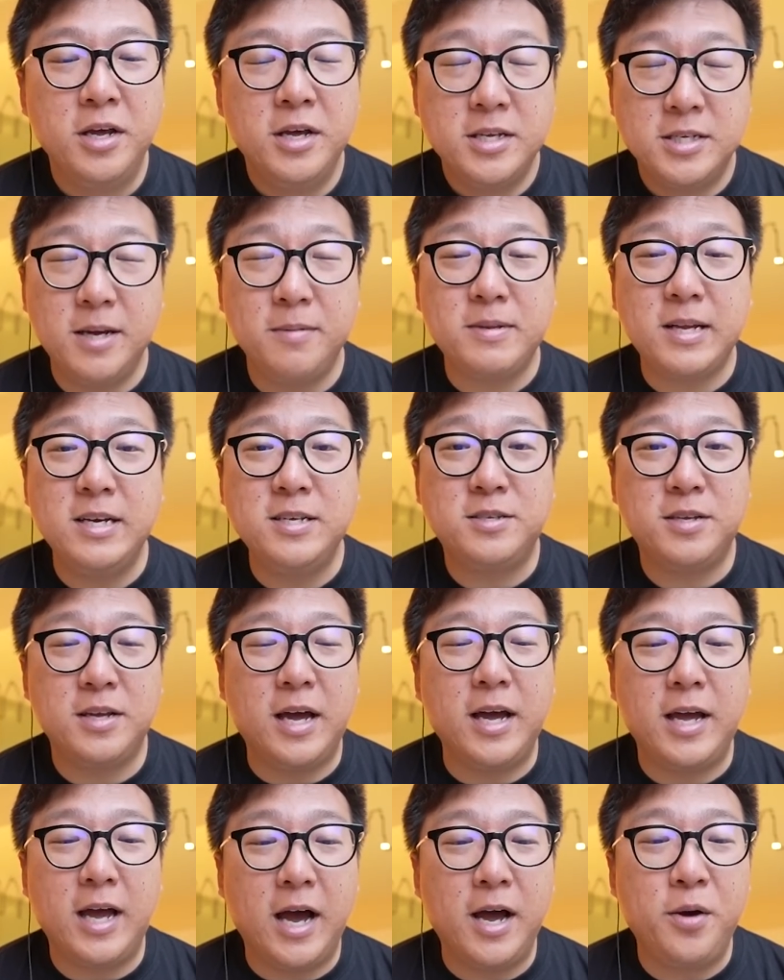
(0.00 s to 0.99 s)
Sometimes
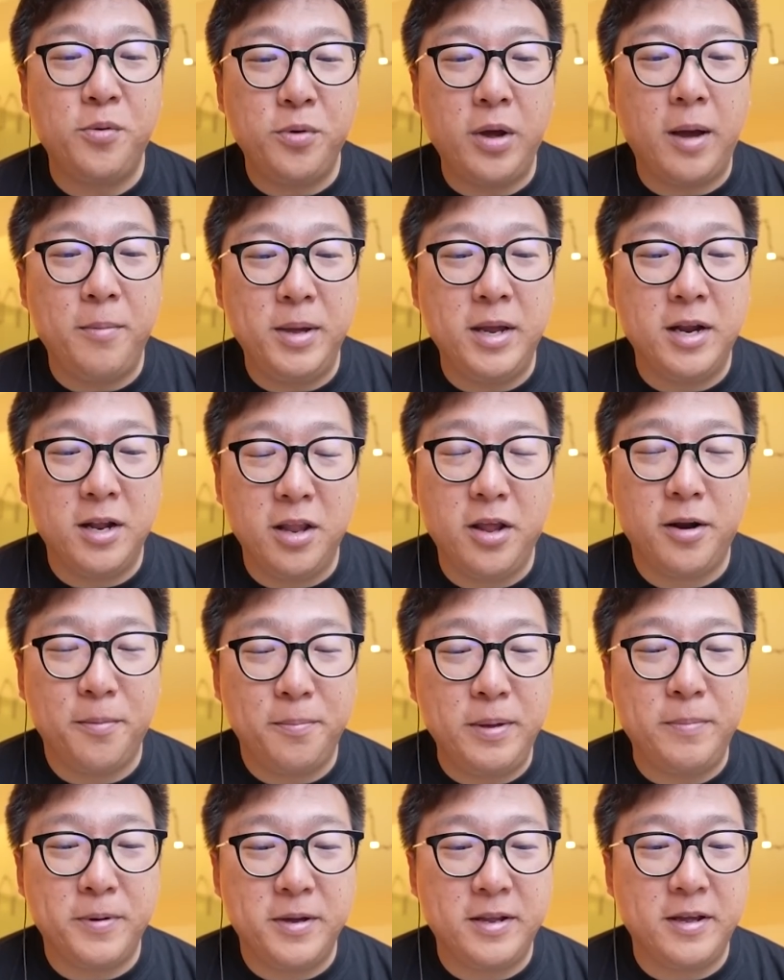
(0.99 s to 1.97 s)
I mean, a lot of
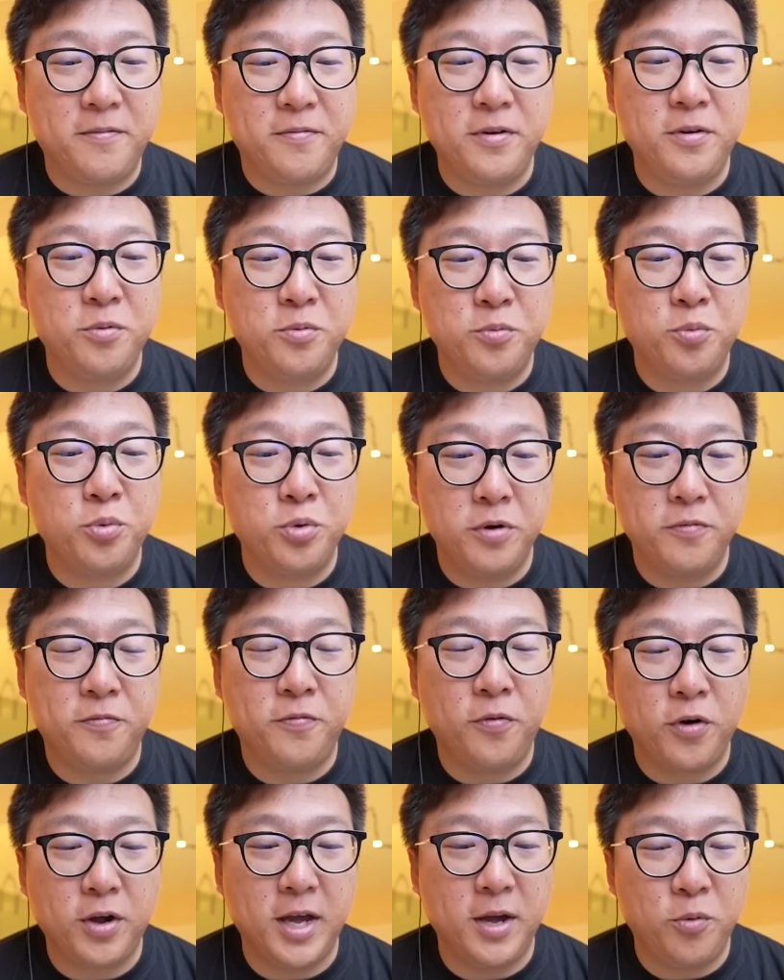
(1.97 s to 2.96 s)
people definitely would
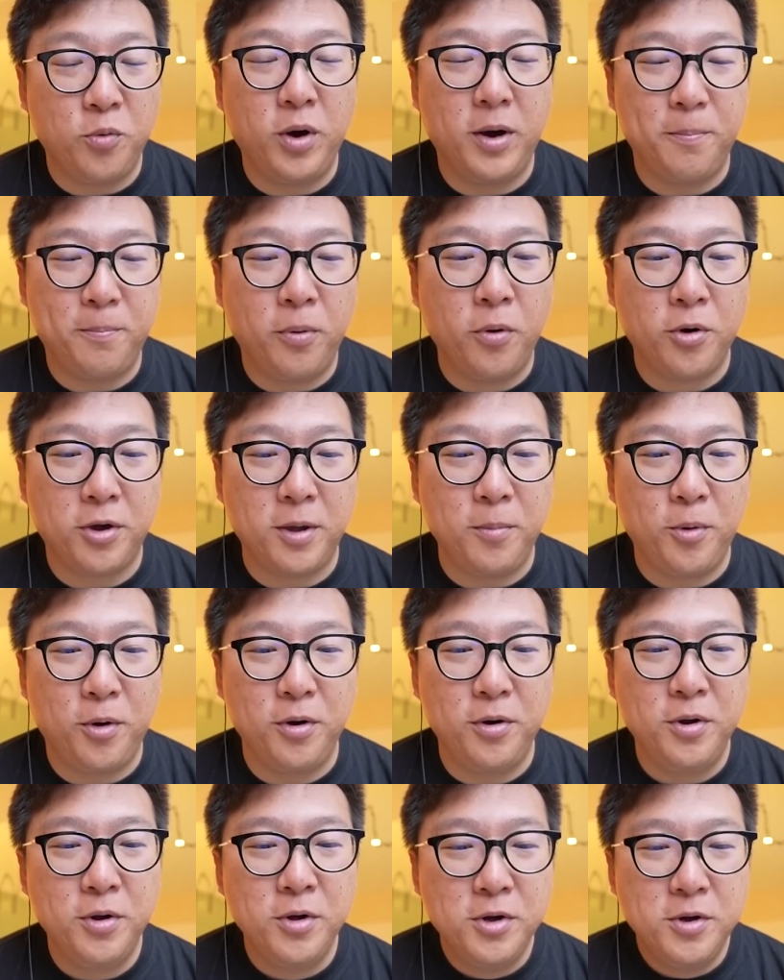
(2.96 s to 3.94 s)
forget what
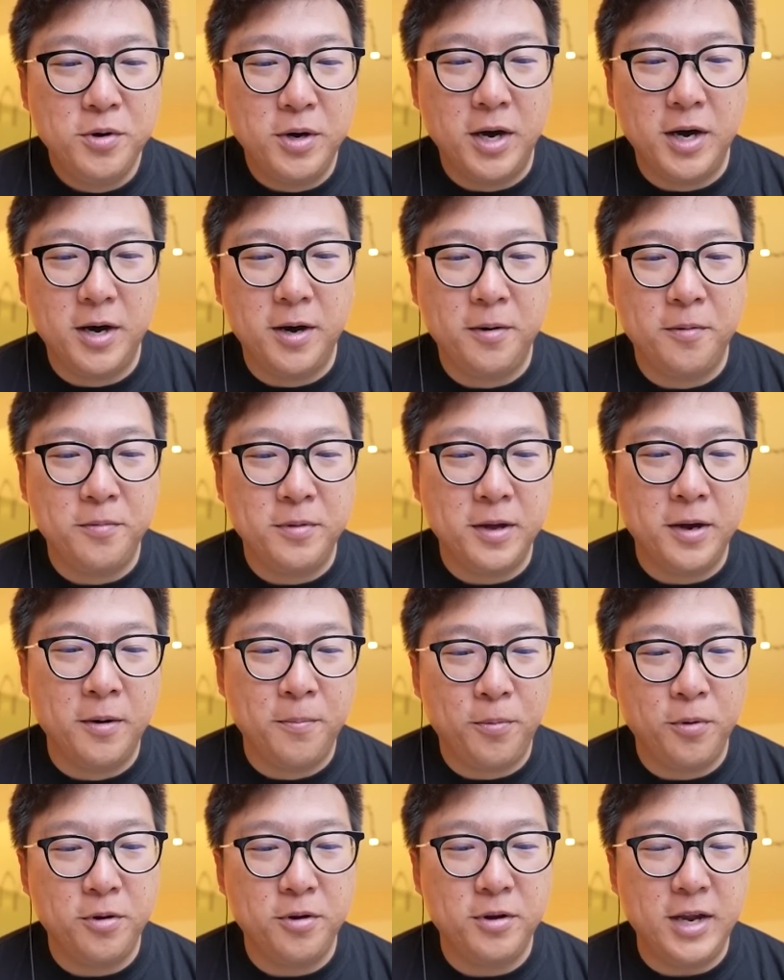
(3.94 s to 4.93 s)
Pokemon the
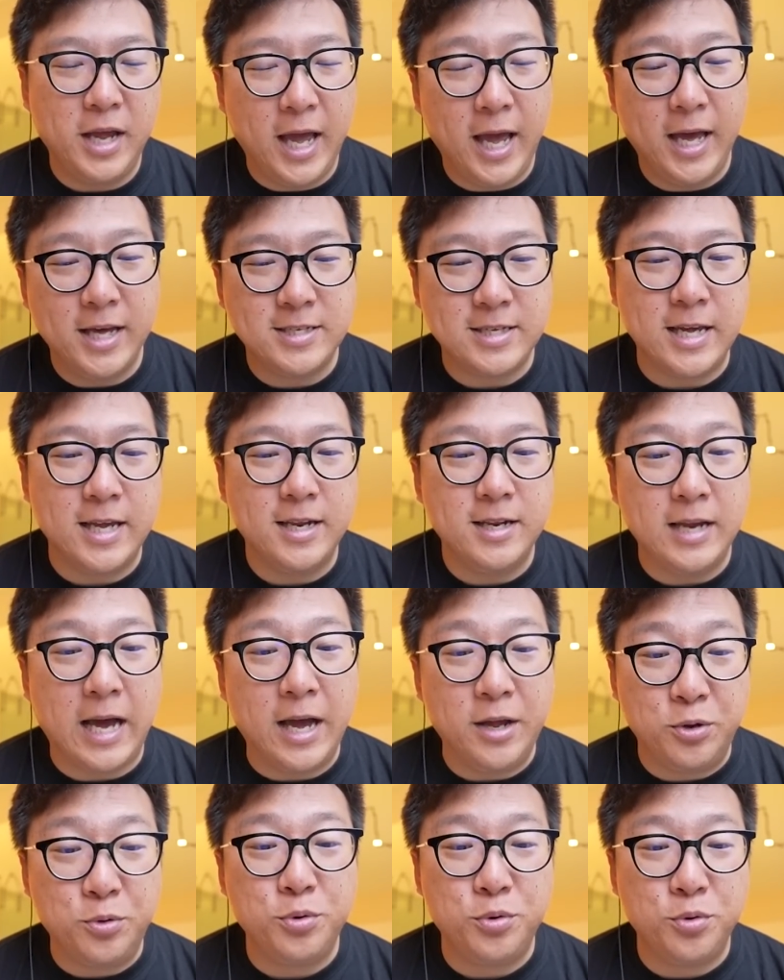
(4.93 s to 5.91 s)
opponent has, and
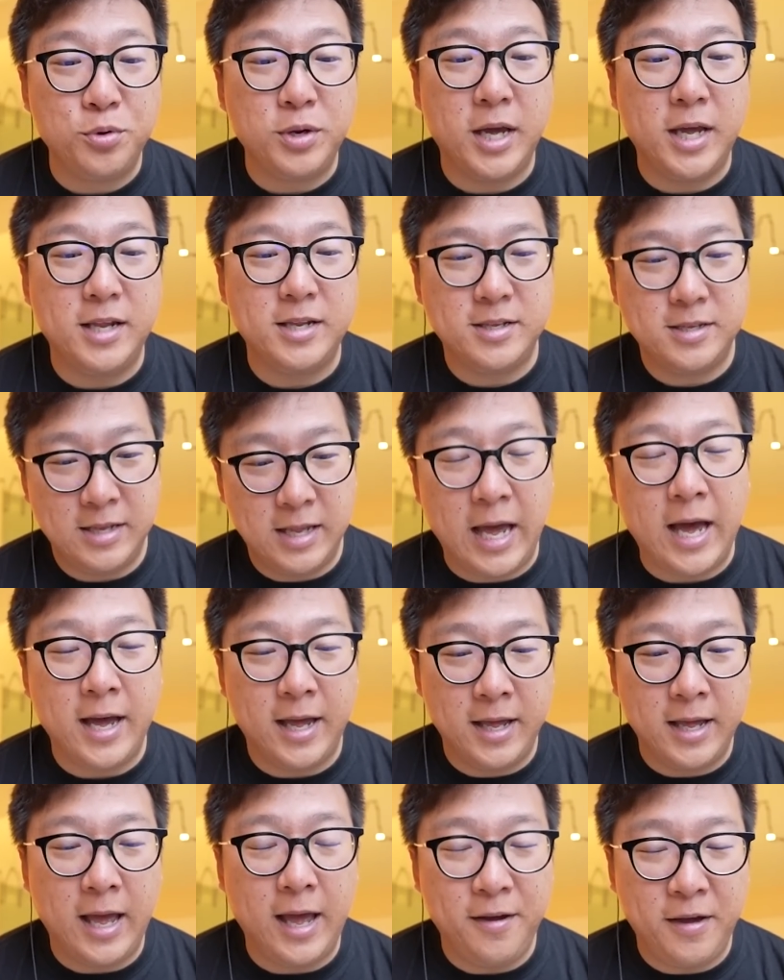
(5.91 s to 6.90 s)
I do that.
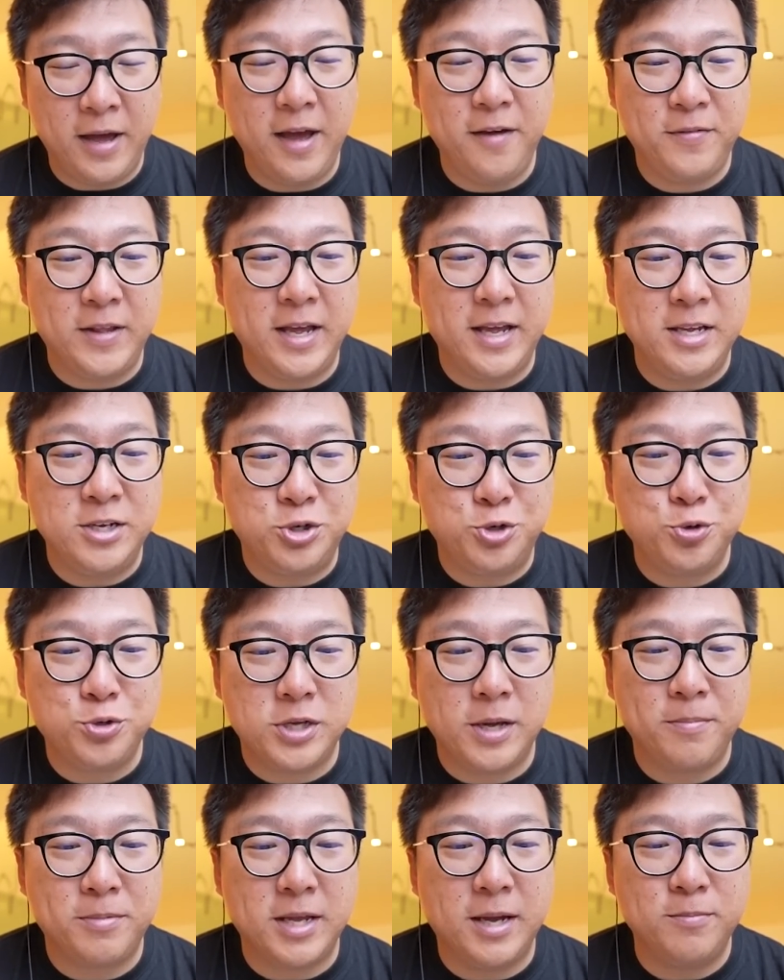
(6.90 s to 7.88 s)
I have that issue
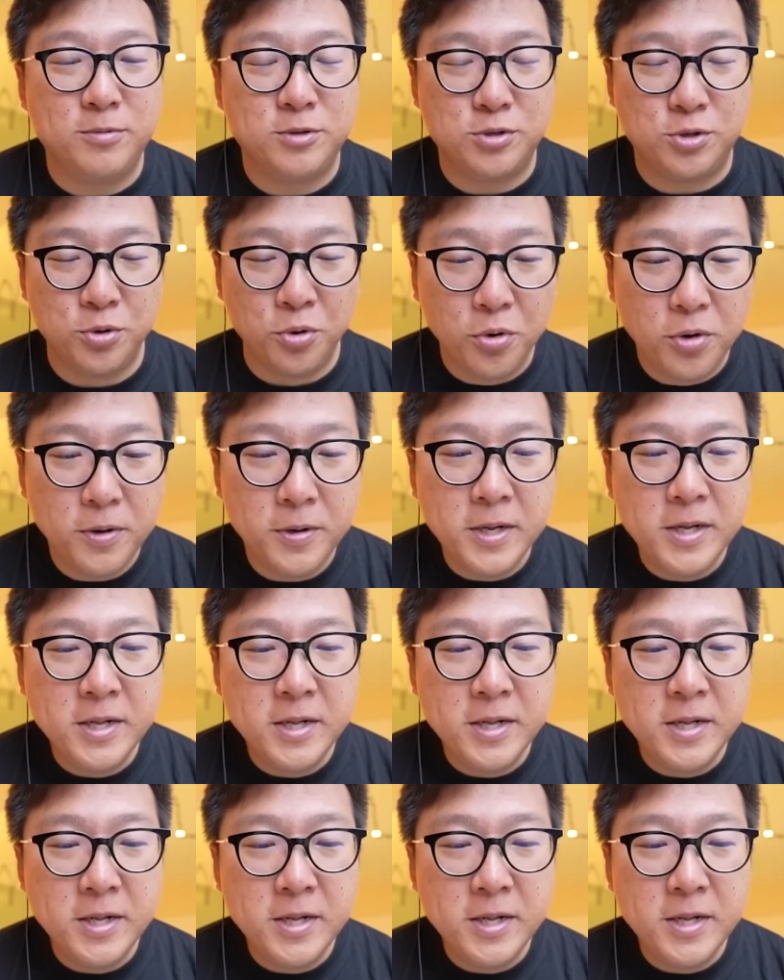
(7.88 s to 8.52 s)
sometimes too.